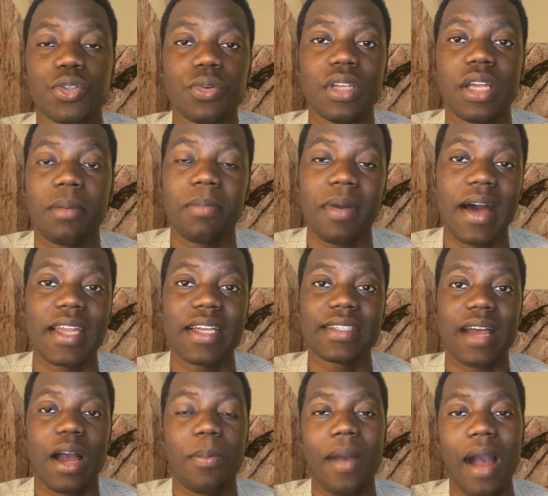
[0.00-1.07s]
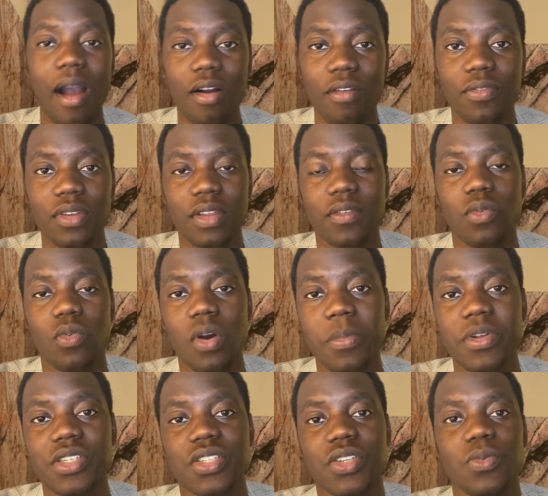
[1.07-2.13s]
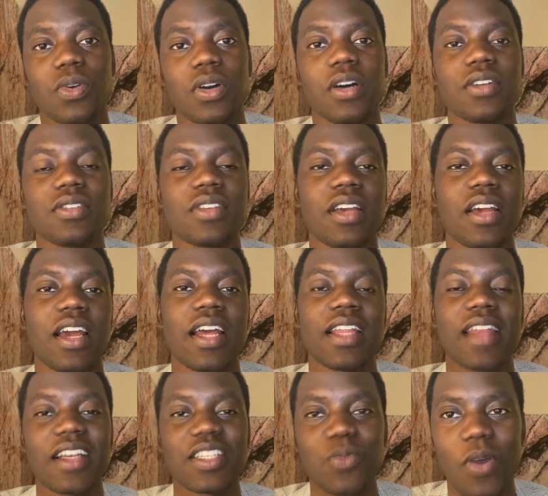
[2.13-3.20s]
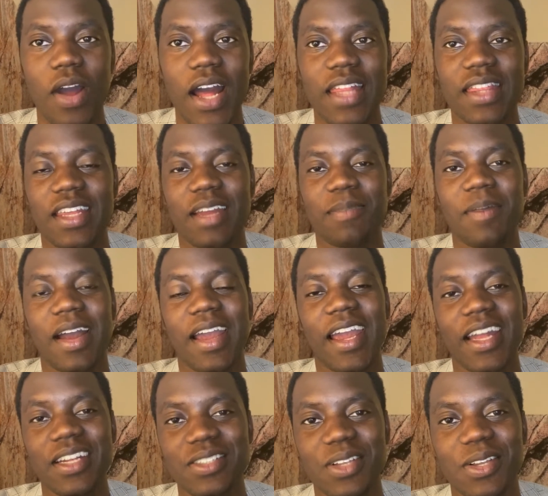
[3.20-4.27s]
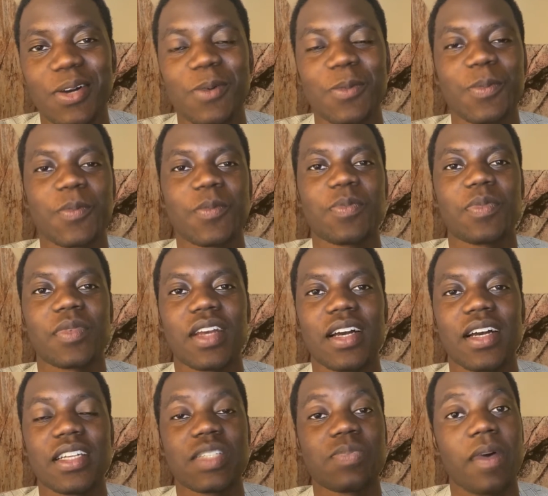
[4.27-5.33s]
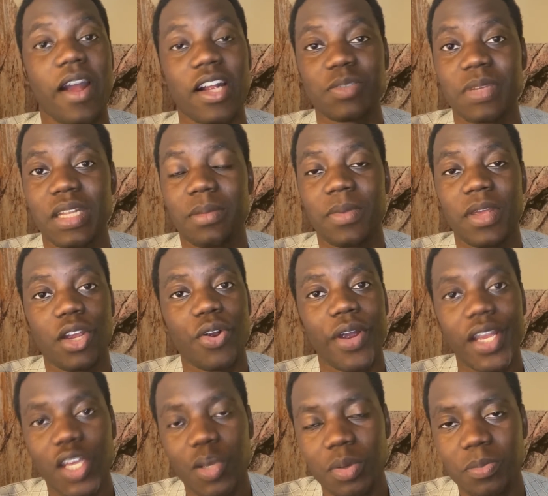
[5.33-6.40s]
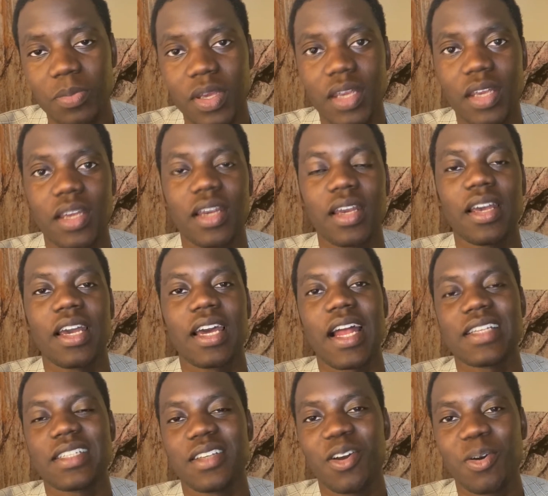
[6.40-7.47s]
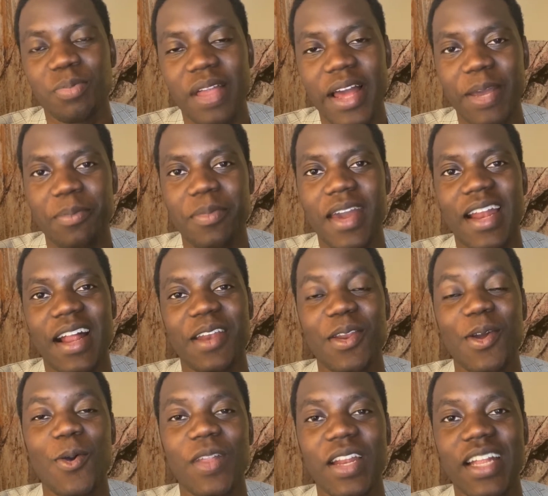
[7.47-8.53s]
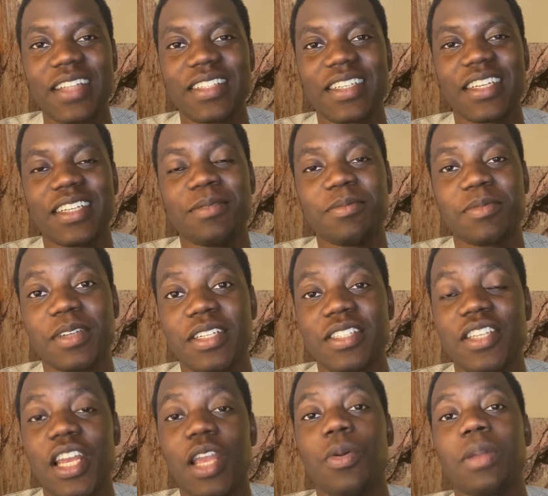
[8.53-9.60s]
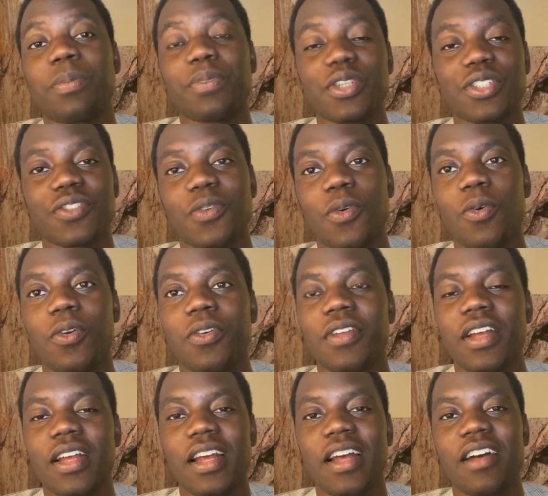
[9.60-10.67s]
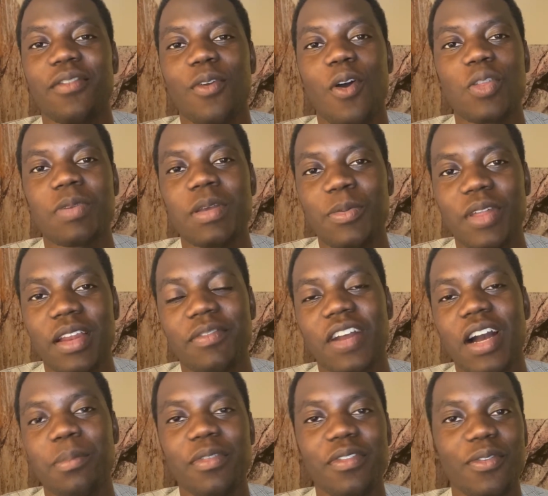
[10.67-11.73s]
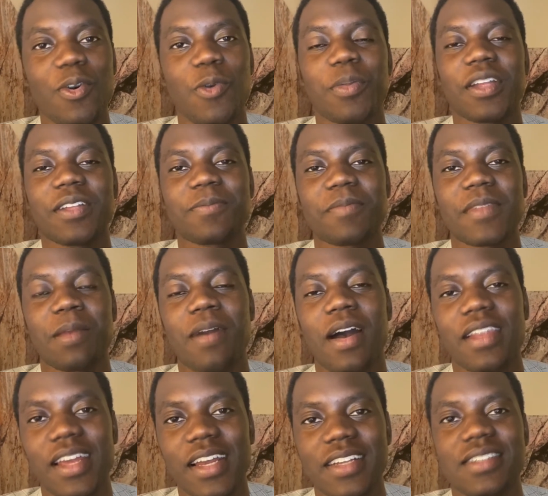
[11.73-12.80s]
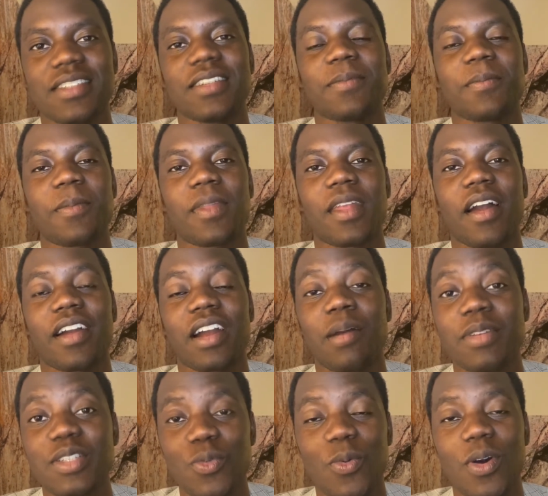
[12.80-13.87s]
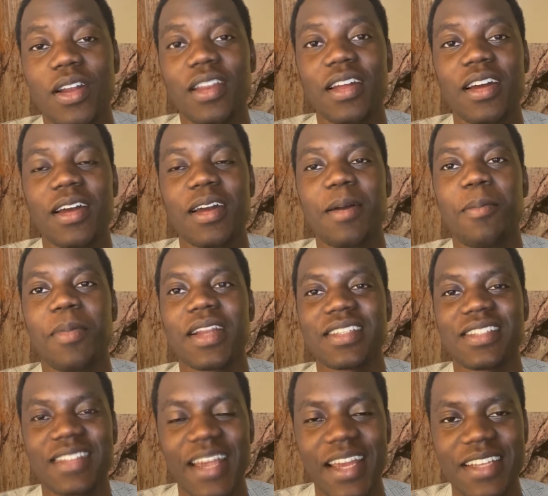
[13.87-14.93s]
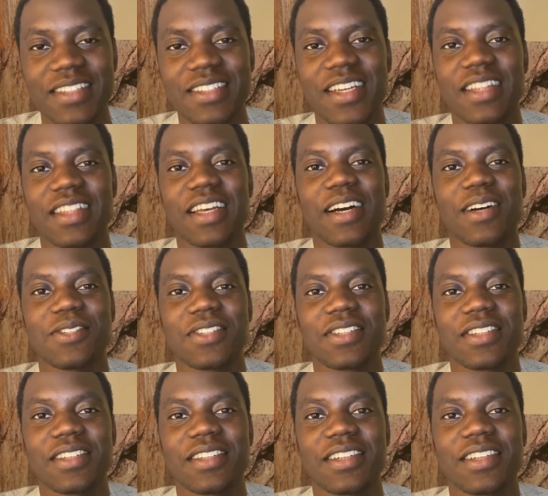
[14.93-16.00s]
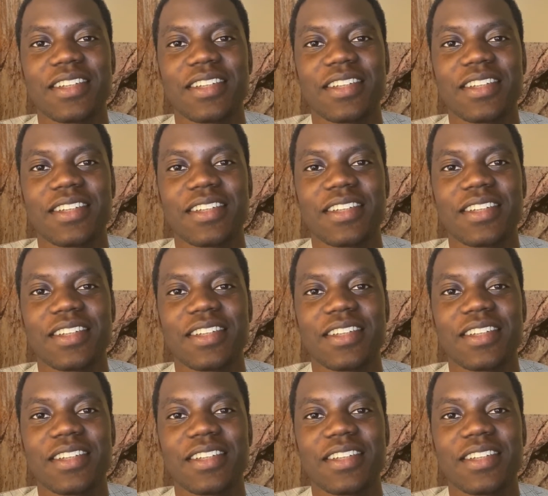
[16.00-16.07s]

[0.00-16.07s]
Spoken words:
truly embodies how powerful of a woman she was. That's why I think Maya Angelou inspires me to be a great human being. As a young black man, I know that I need to continue to push forward for all the people that have come before me and my legacy. I come as one, but I stand as 10,000.